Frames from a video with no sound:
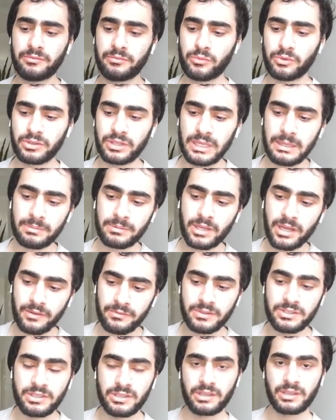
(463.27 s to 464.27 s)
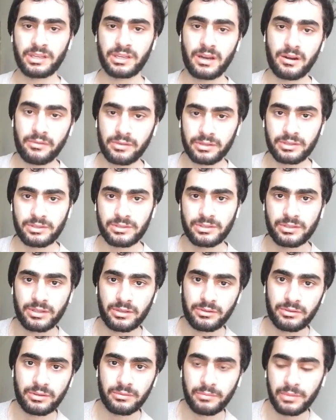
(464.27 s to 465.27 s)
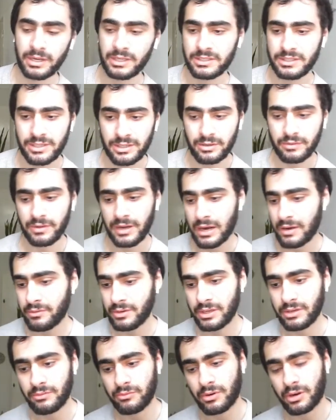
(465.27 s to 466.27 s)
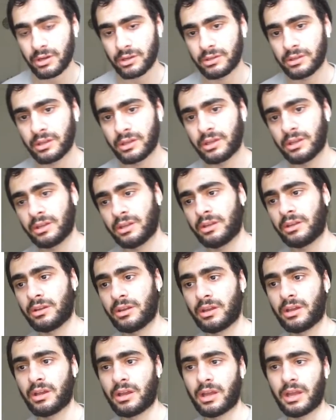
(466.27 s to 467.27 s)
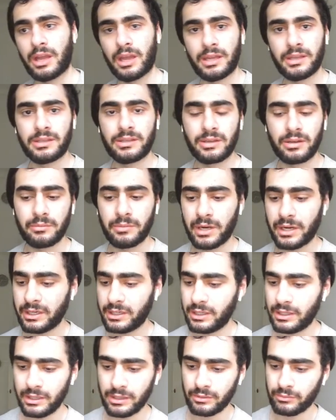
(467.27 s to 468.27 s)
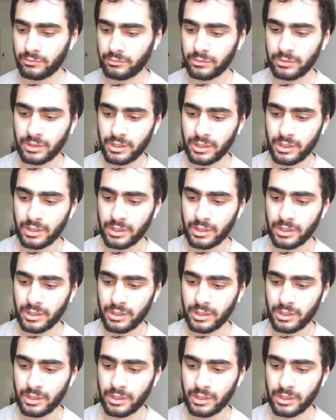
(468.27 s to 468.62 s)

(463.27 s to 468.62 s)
more deep dive into the characters, the mindset of Harry, Ron, and Hermione, and